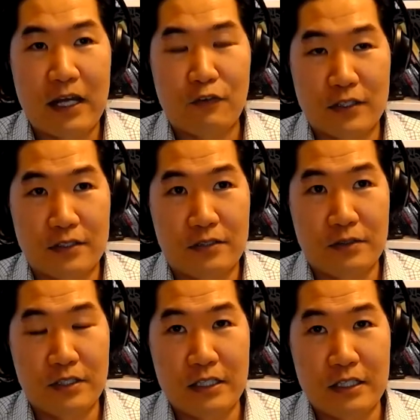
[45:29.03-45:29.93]
benefit
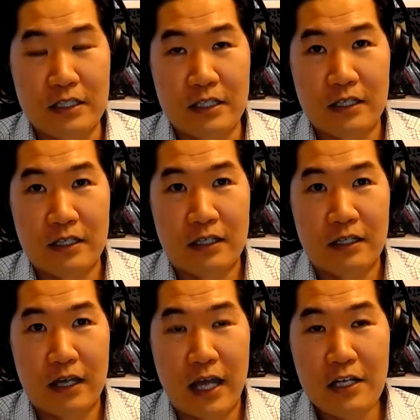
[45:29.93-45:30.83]
to the
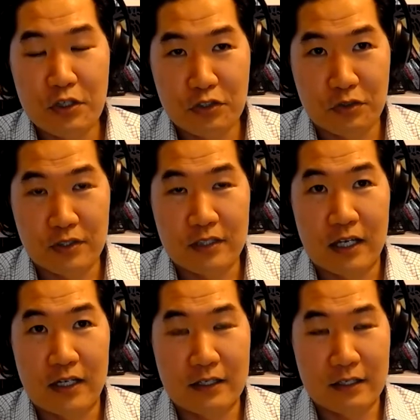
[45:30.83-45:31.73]
end user
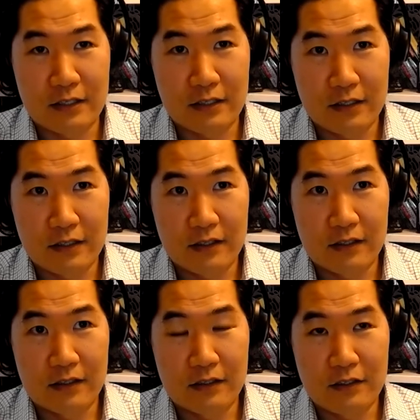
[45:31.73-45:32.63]
is that
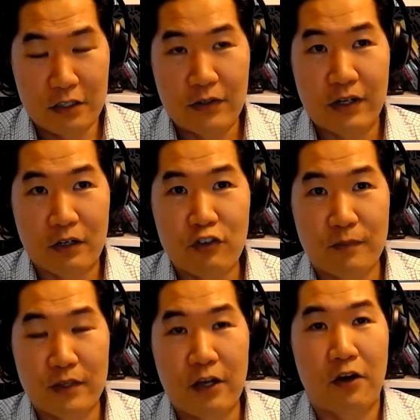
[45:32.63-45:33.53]

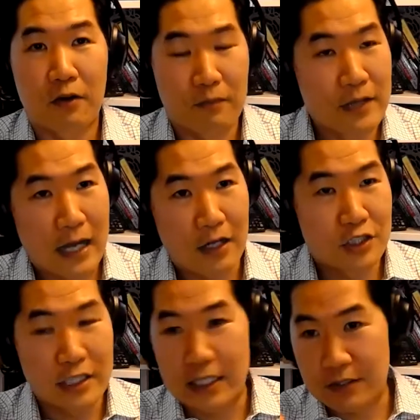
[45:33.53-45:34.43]
their
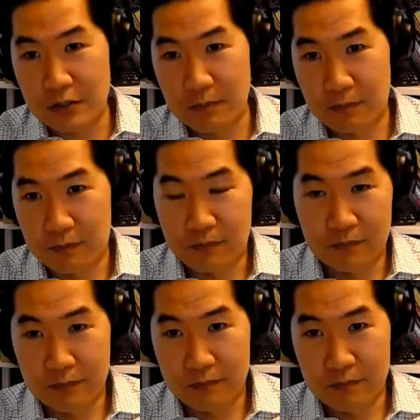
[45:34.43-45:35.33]
knowledge can get to
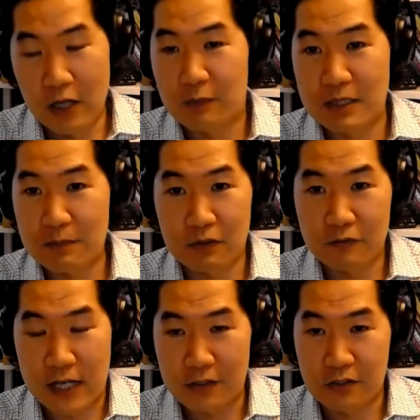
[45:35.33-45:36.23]
other
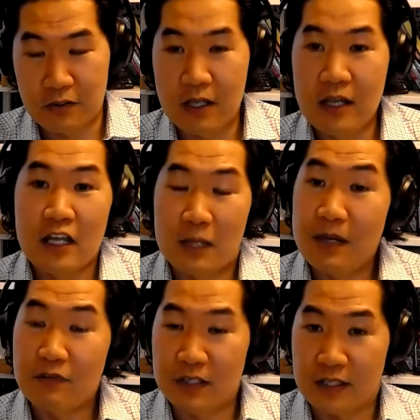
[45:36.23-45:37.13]
people faster.
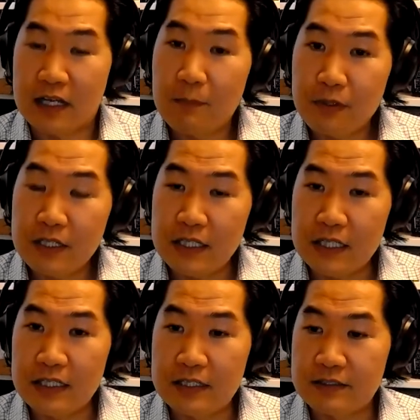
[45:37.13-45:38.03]
The benefit of the
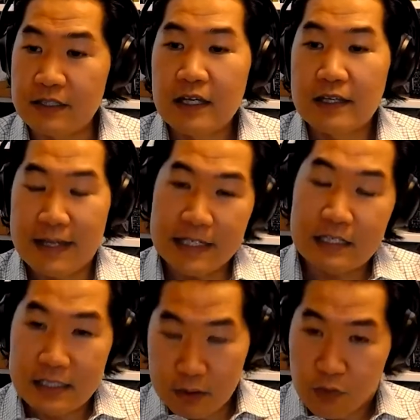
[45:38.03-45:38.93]
company is
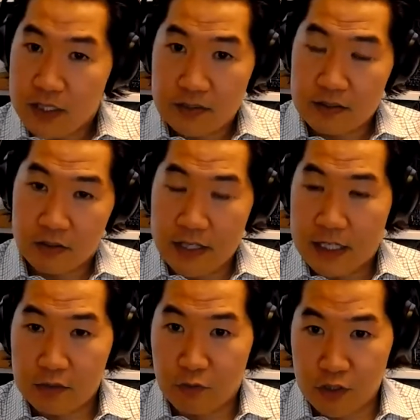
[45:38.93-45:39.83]
they can de-risk
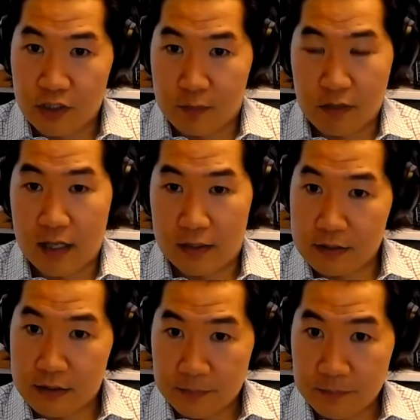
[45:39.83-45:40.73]
their next version of the
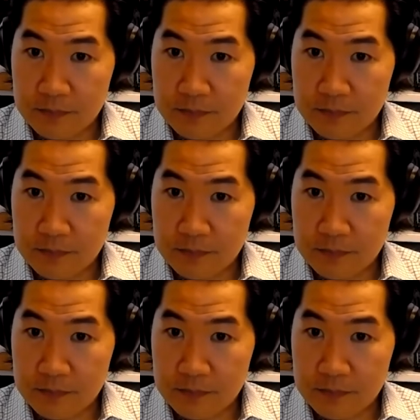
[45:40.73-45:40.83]
product,